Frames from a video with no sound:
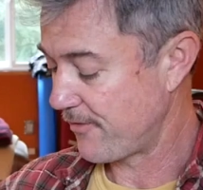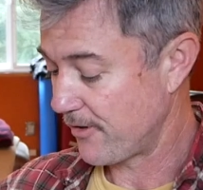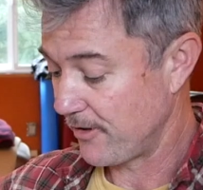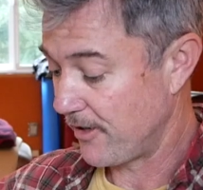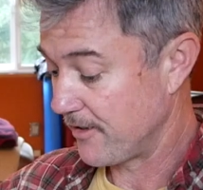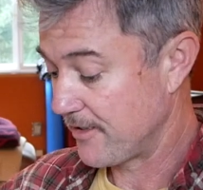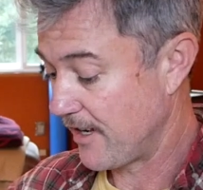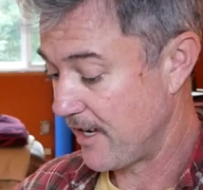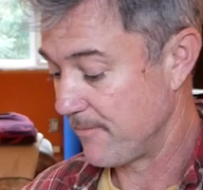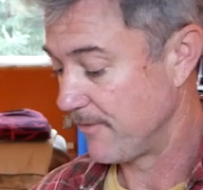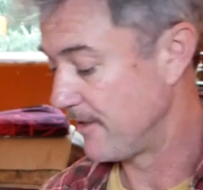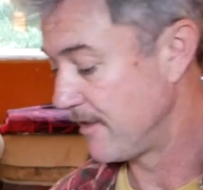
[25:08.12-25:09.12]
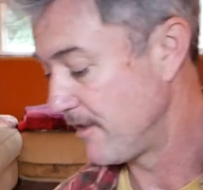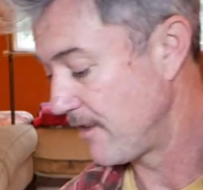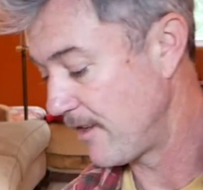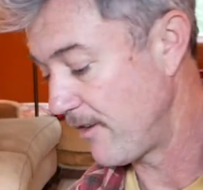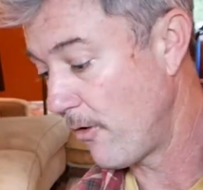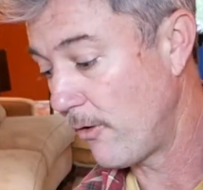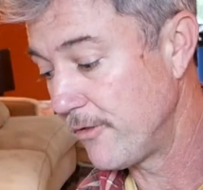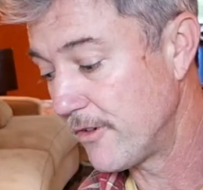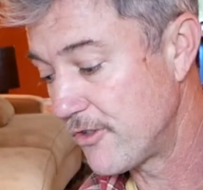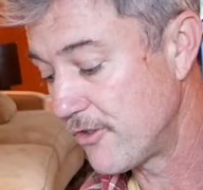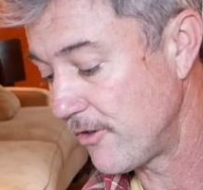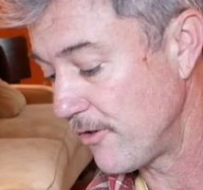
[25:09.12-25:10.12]
for a long time and hold their
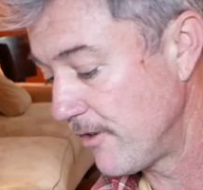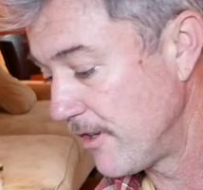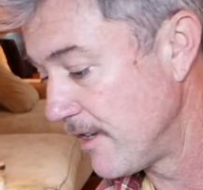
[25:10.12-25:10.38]
true.